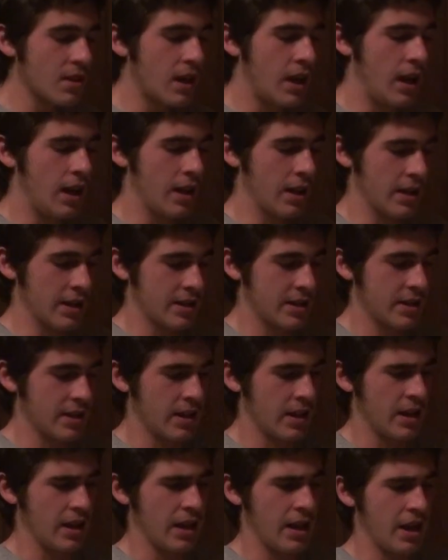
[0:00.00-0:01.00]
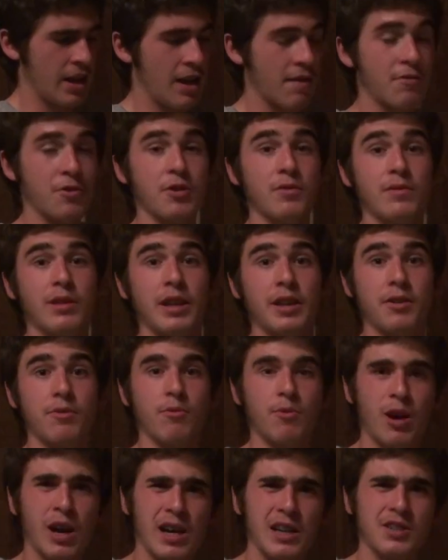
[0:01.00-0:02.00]
Alright, and after you've let it
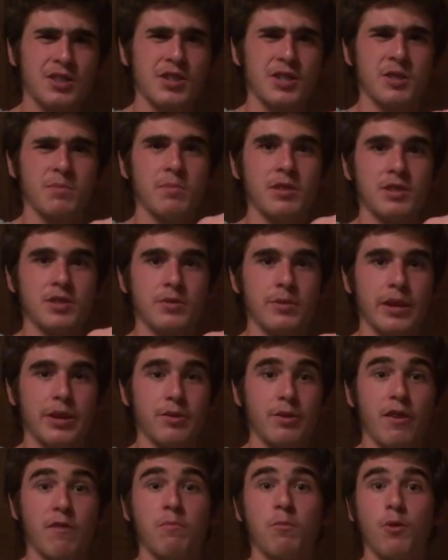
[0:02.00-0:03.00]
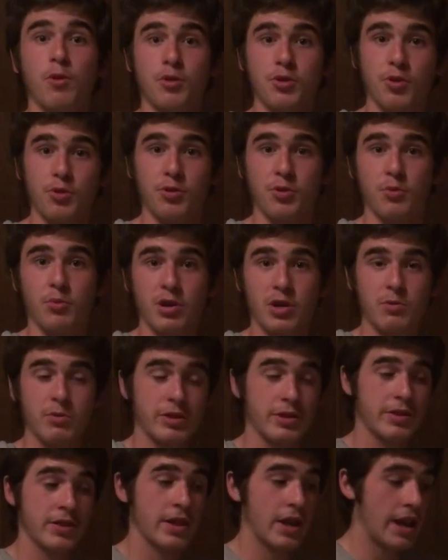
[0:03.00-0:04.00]
rise just a bit so that you have more dough to work
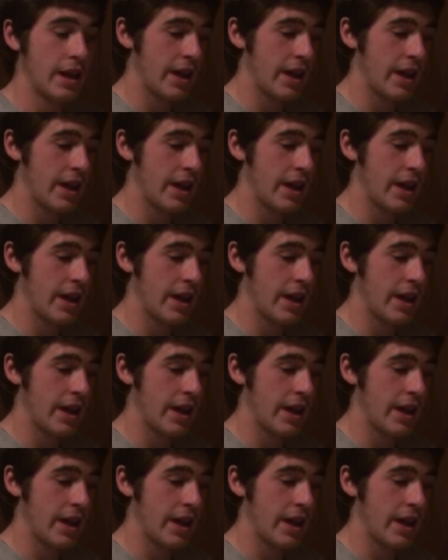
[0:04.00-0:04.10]
with,